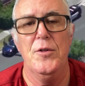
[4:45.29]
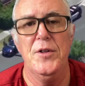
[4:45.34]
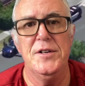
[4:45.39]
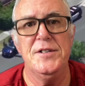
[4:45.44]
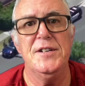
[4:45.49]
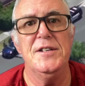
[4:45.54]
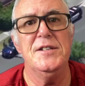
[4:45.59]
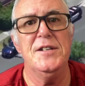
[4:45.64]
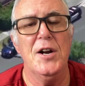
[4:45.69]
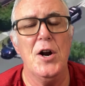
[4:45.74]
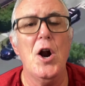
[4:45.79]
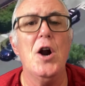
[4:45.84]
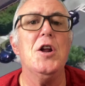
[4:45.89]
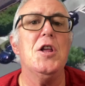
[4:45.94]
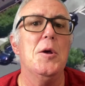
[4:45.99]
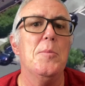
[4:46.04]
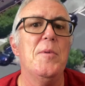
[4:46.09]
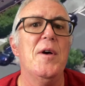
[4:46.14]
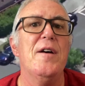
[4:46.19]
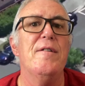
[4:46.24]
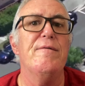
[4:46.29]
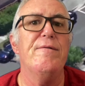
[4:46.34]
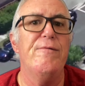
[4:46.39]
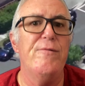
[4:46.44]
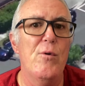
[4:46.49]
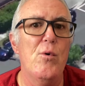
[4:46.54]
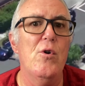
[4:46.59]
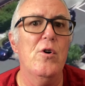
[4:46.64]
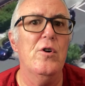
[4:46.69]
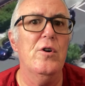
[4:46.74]
this is an argument
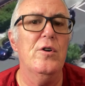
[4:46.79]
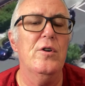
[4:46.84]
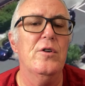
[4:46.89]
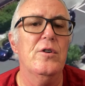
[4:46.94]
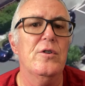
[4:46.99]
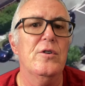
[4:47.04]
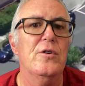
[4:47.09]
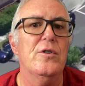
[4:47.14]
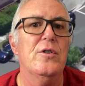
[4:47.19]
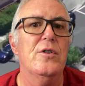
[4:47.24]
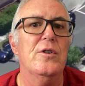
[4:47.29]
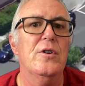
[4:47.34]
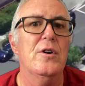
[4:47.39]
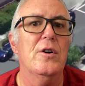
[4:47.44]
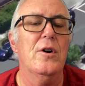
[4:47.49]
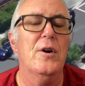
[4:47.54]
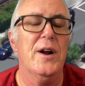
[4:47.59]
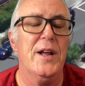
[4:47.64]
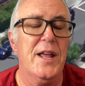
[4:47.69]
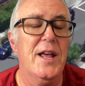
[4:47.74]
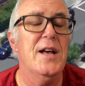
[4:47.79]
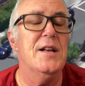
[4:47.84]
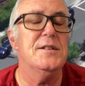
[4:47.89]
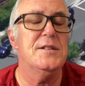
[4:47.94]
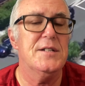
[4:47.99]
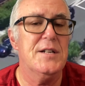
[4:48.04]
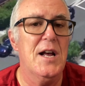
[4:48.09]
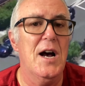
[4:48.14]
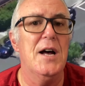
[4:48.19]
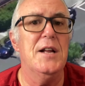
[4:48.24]
for or
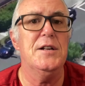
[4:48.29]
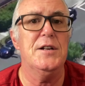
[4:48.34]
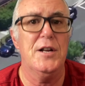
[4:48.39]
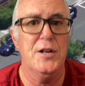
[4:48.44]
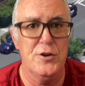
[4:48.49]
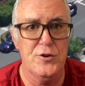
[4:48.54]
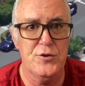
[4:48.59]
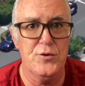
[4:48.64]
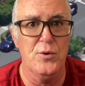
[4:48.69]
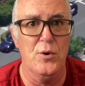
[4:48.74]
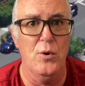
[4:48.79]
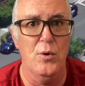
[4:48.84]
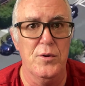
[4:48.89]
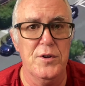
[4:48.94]
against gun control.